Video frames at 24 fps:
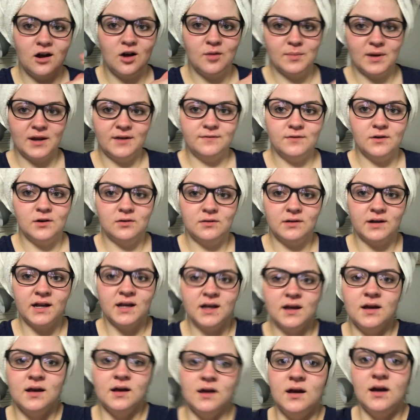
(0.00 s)
on my phone.
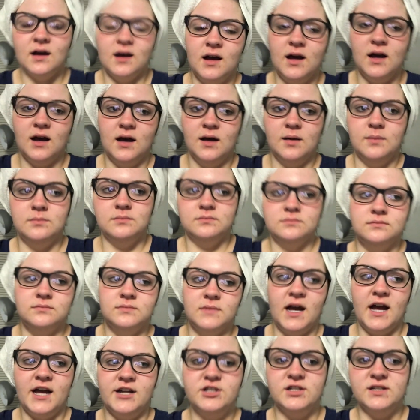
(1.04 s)
Um,
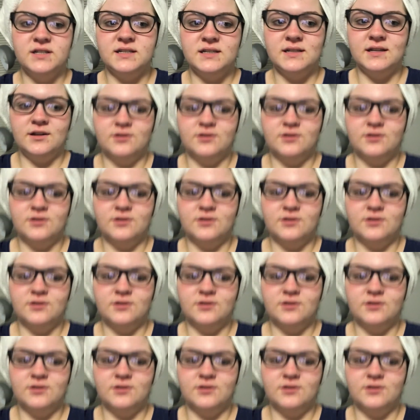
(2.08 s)
I just